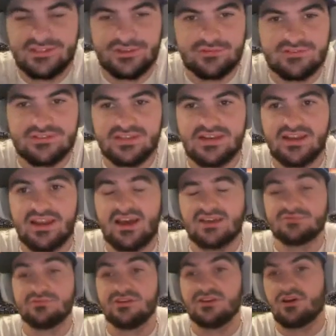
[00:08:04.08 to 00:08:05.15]
Houston. And
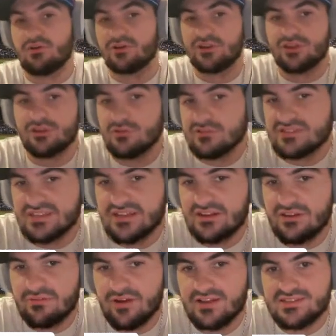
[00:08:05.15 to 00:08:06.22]
as we go into Houston,
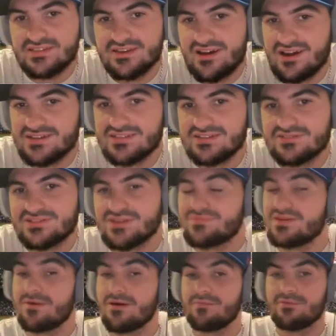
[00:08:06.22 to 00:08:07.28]
the Red Sox, there's something
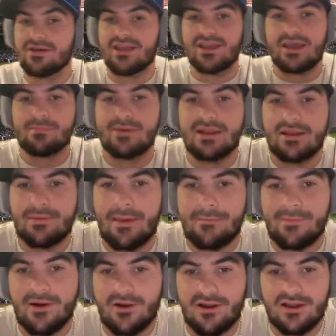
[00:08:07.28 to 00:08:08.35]
about playing at Minute Maid
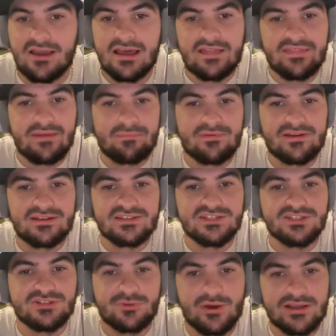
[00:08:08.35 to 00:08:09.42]
Park that brings
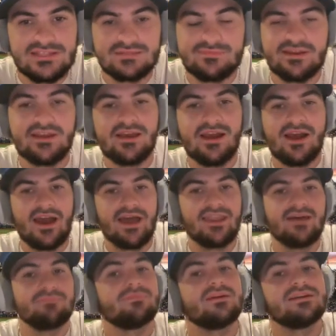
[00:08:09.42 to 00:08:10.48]
joy to me. And
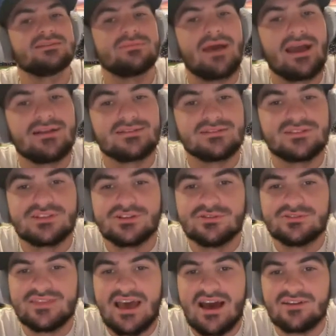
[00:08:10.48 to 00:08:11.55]
that brings back to
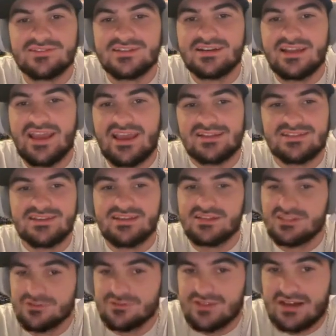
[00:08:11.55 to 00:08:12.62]
2018 and
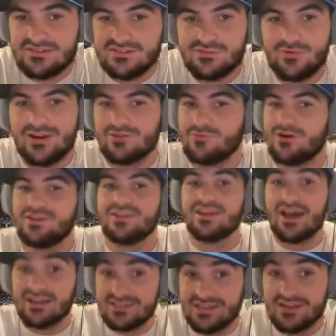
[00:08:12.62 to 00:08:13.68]
2021.
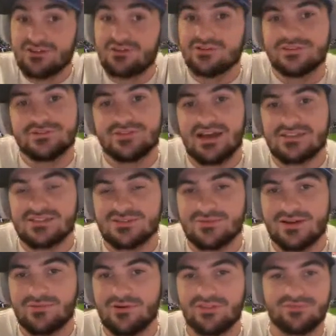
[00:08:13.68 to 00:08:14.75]
Yes, I know in
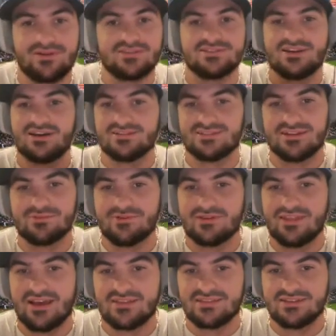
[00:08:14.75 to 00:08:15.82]
2021 the Red Sox didn't win
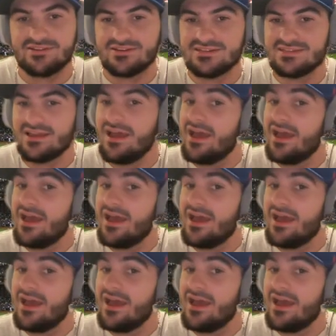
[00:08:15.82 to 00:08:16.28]
that series.